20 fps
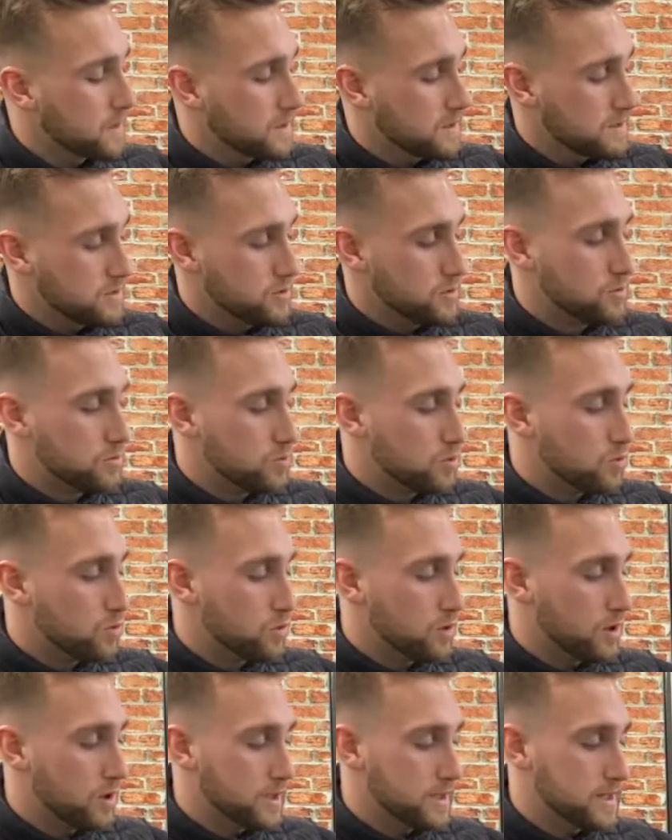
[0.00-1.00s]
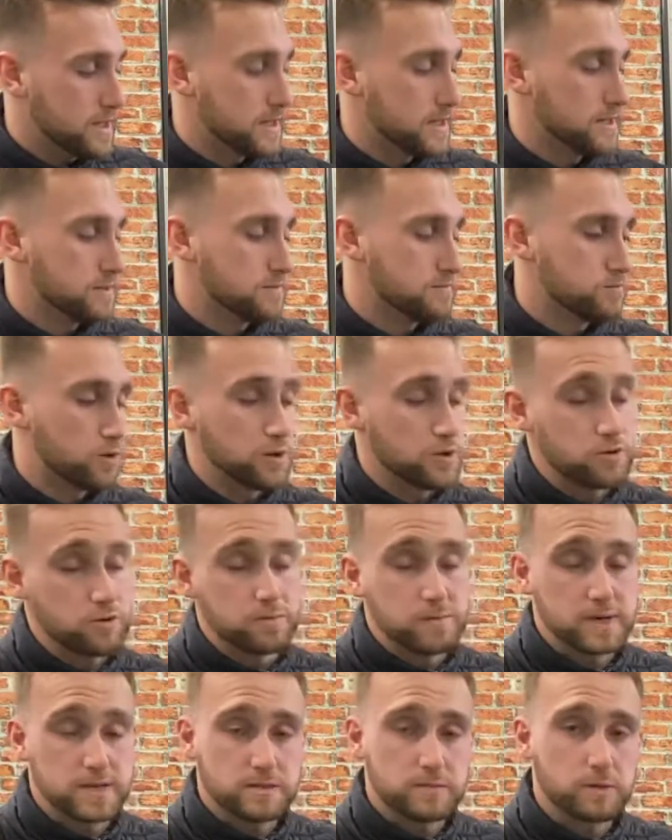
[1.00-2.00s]
you're more likely, your
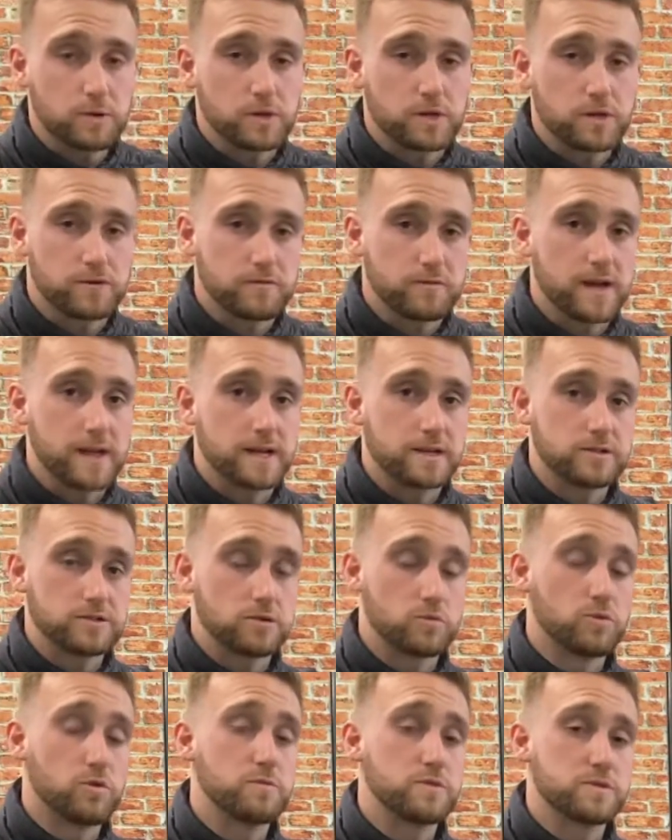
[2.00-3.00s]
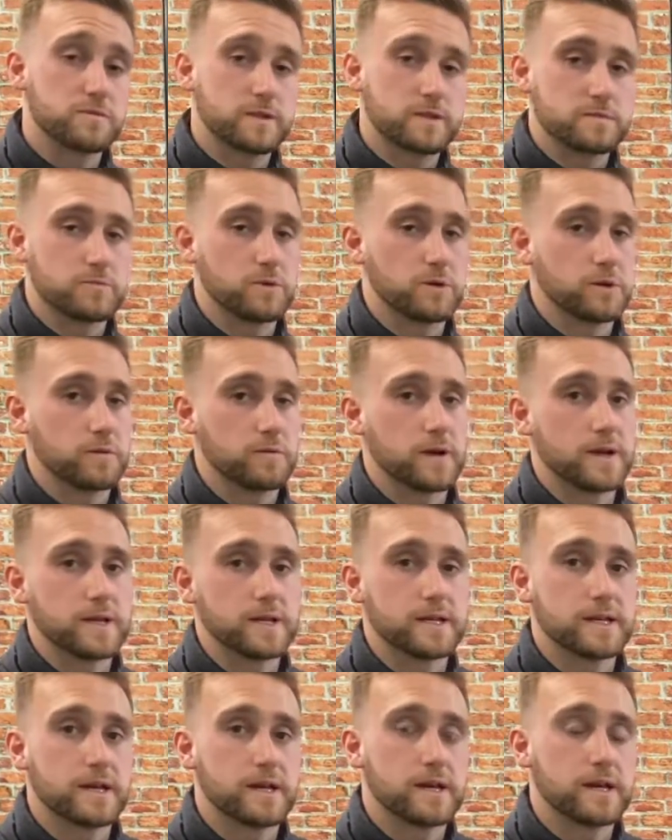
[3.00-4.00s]
metabolic rate, so a woman's metabolic
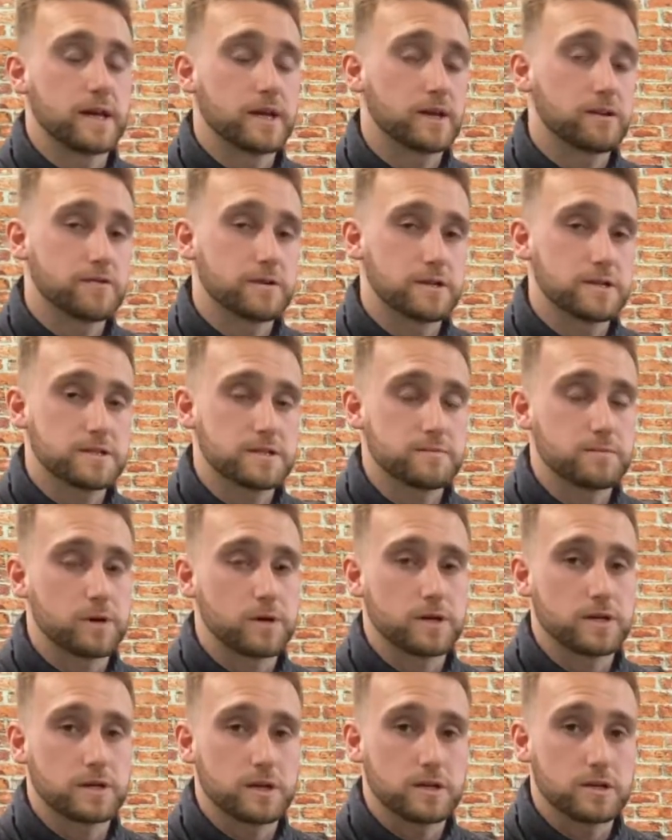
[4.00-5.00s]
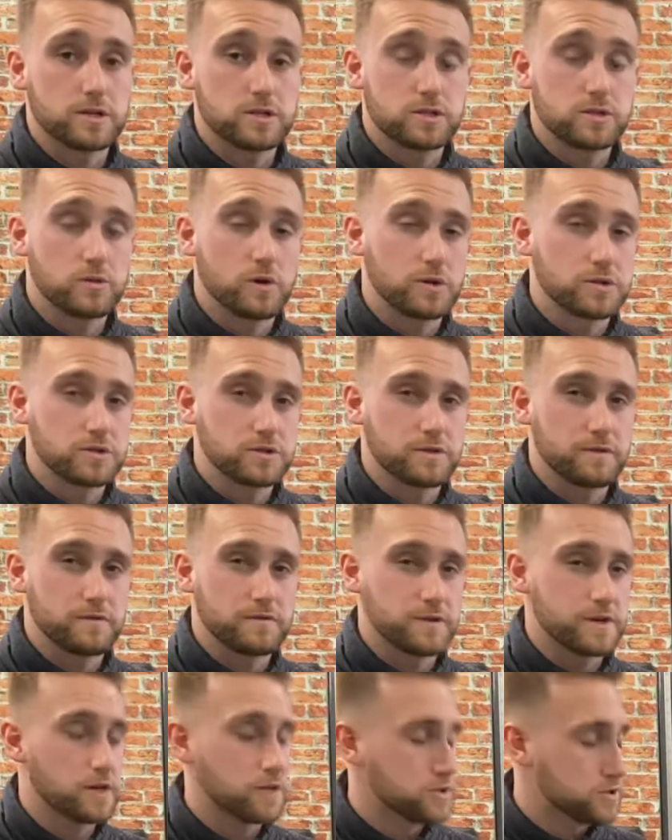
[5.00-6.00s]
rate increases by kind of 200 to
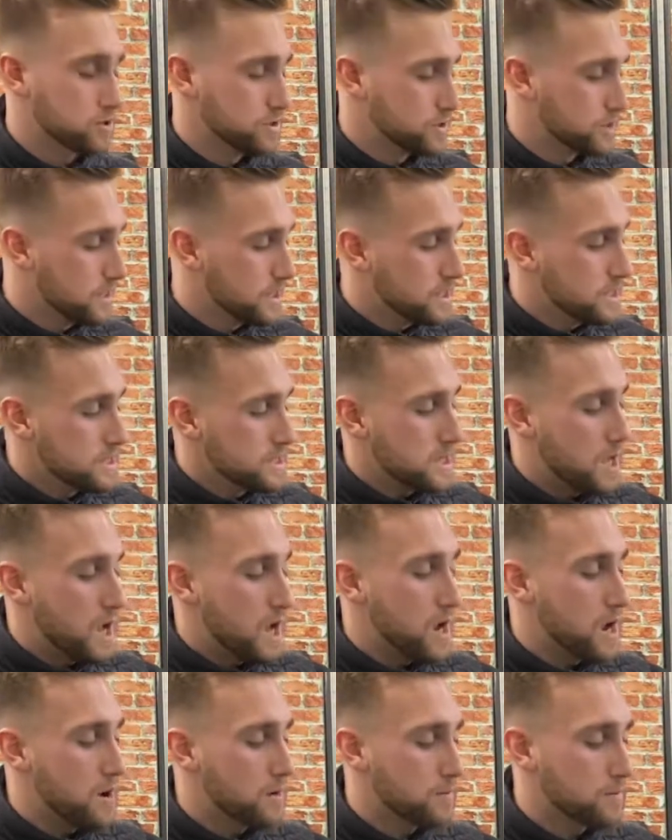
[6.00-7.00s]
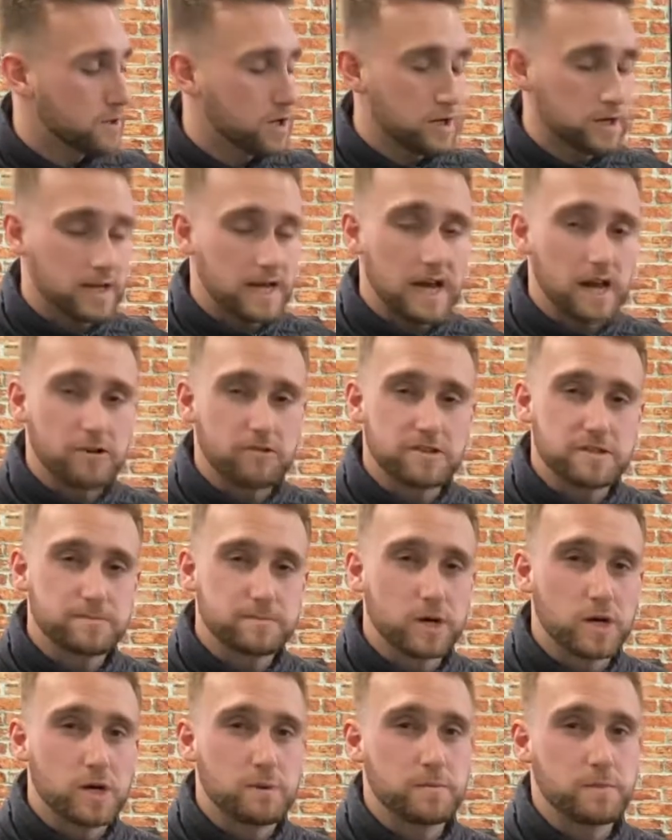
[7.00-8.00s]
300 kind of calories
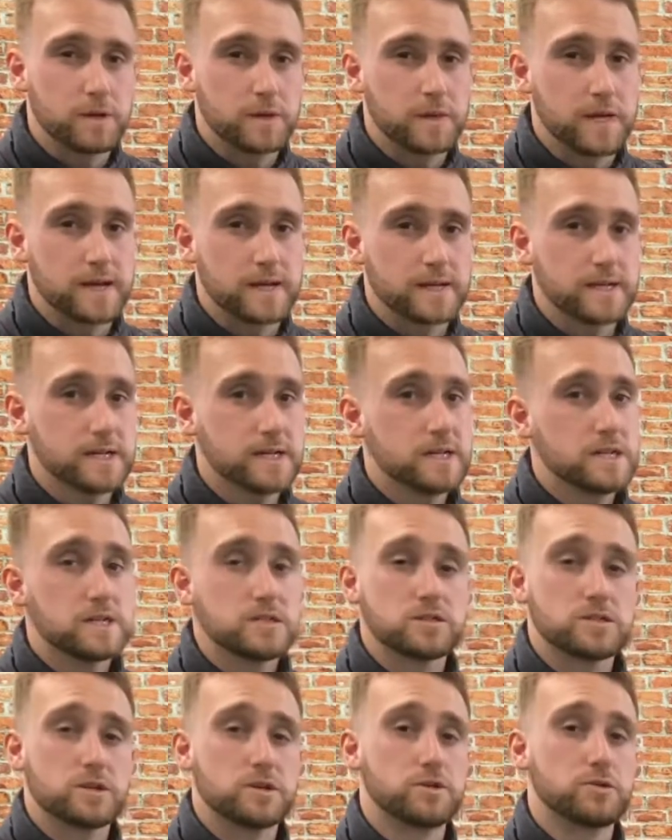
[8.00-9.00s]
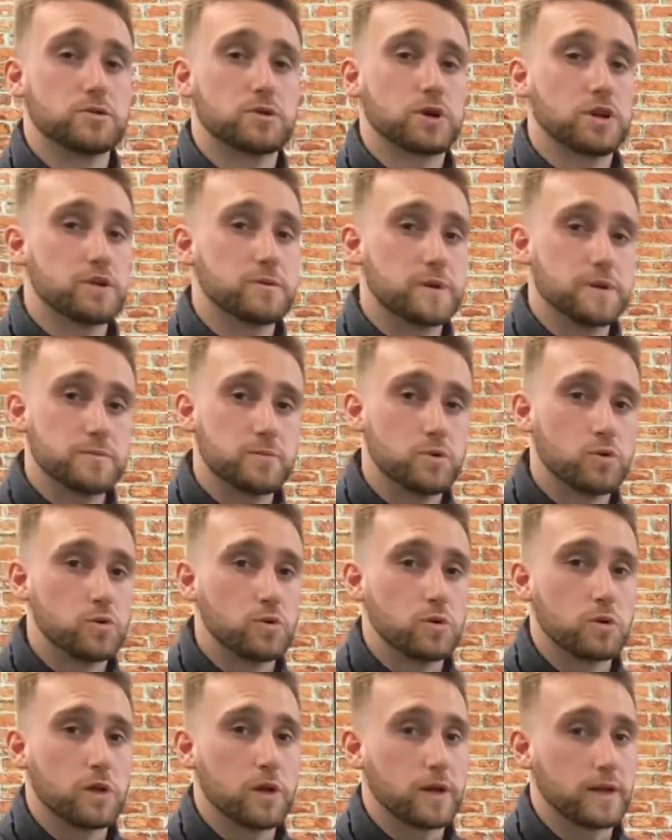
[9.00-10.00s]
burned per day. So you're going to be
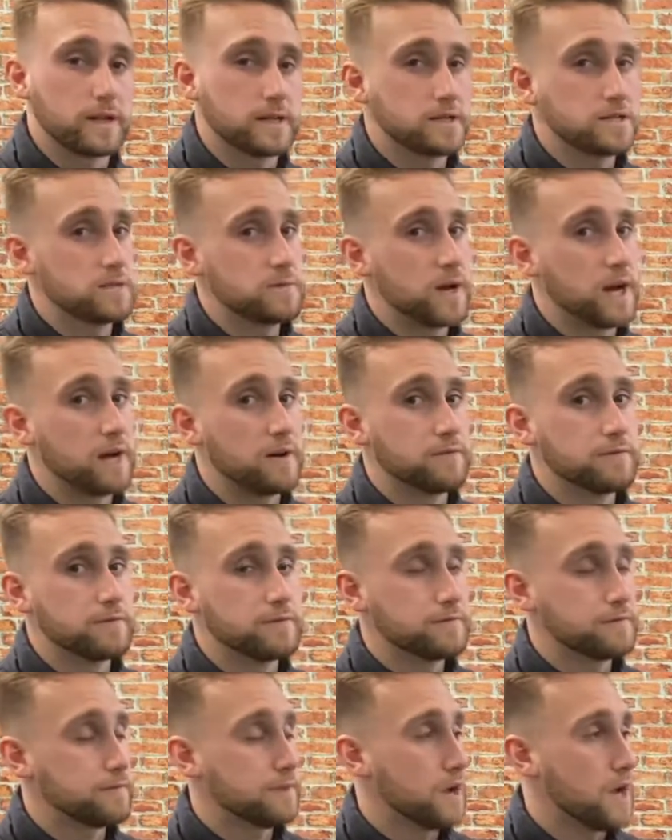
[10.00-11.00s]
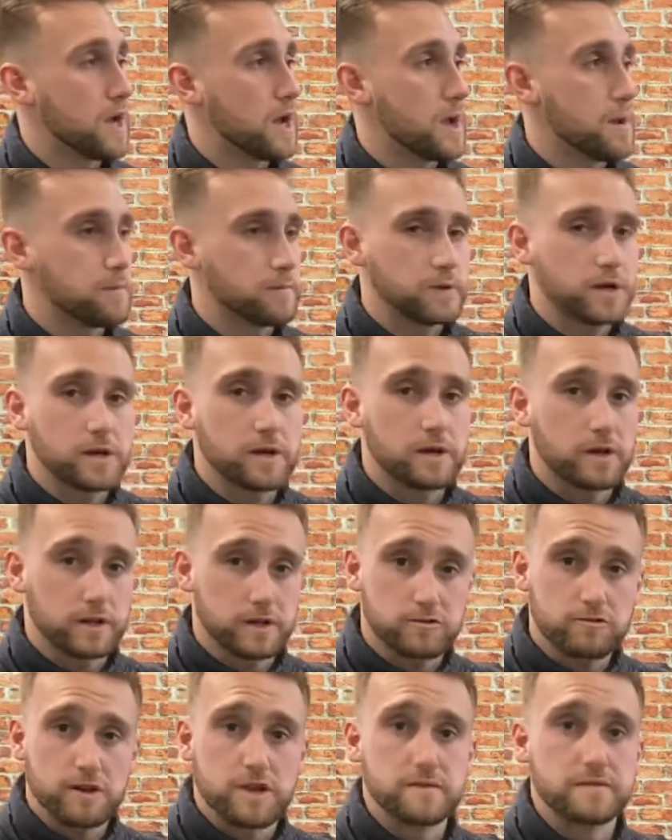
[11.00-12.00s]
more likely to have kind of like
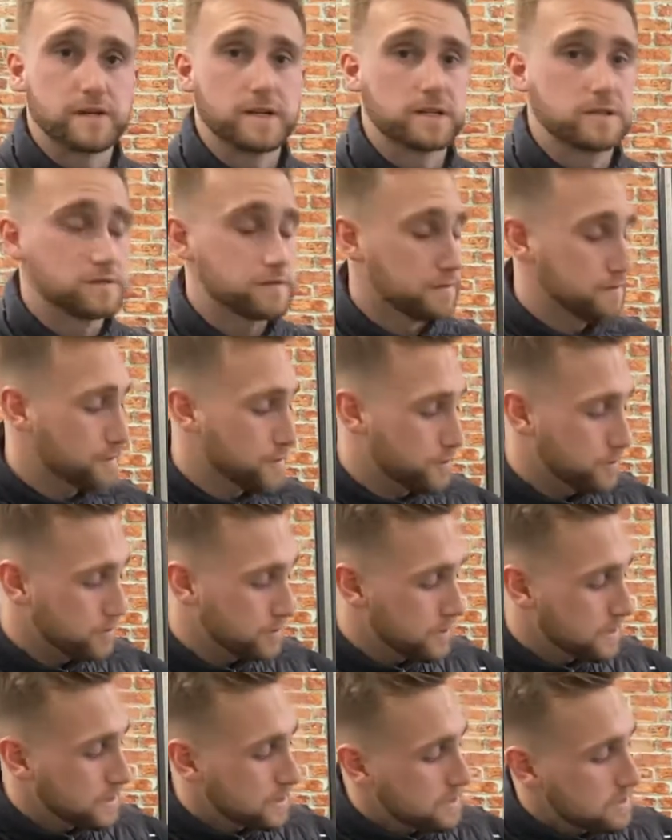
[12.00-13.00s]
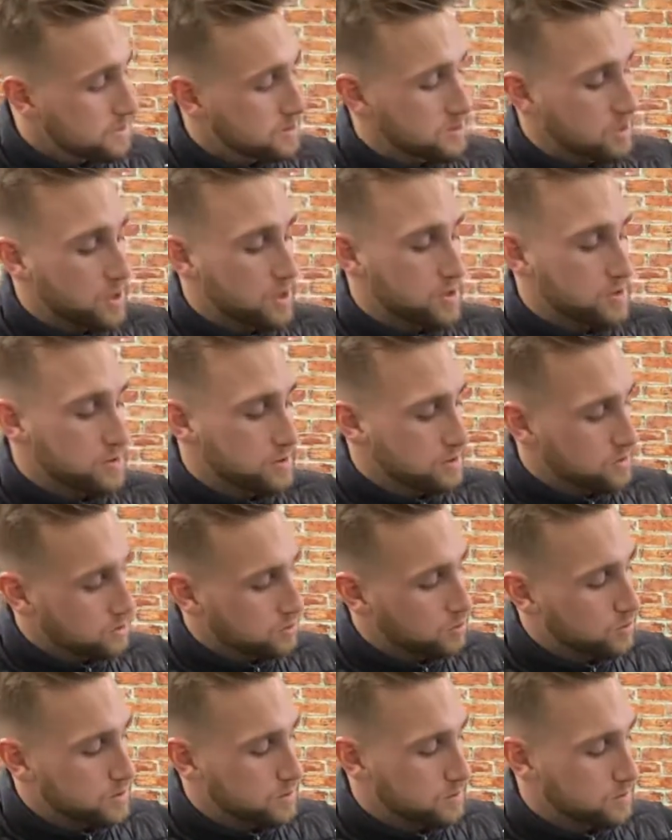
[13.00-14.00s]
cravings for food. So it's
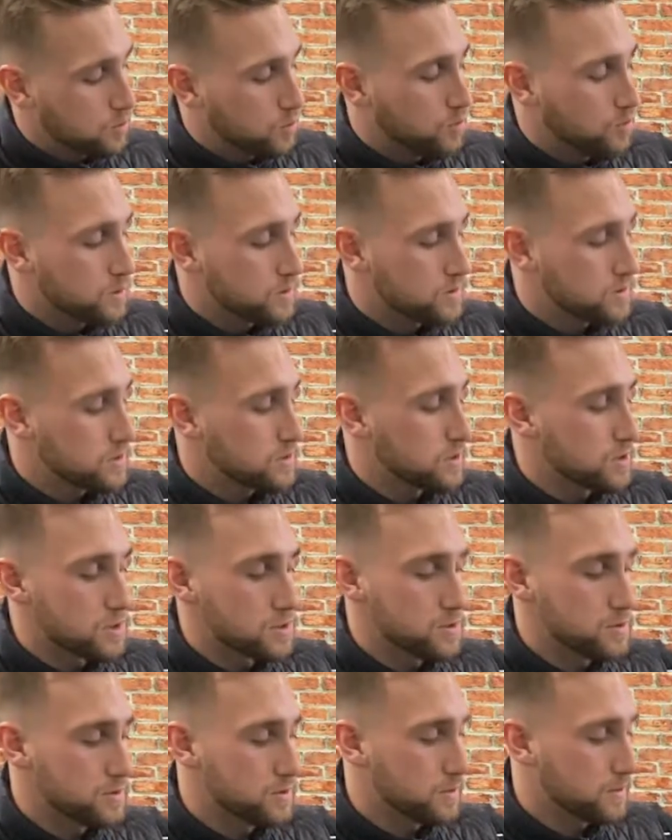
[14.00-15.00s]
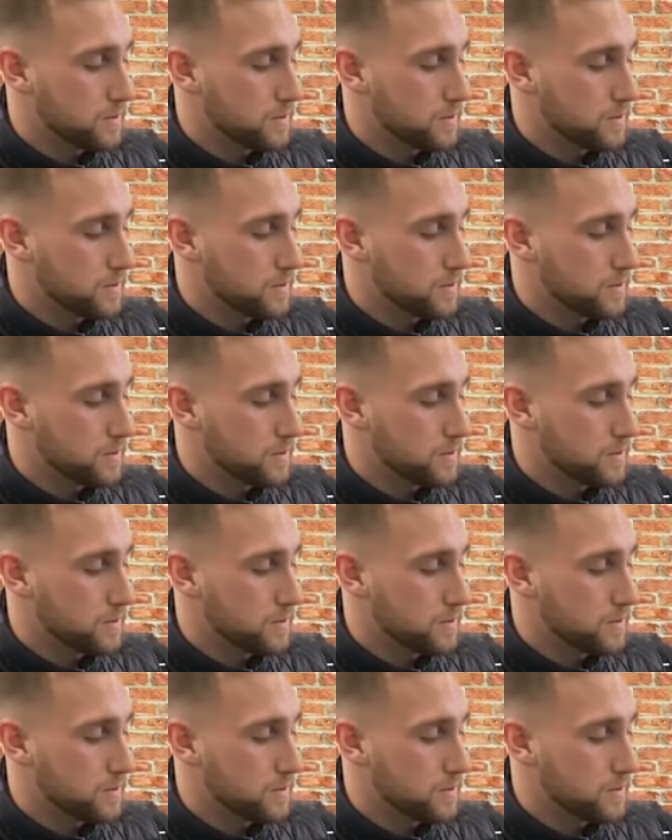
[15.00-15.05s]
always important to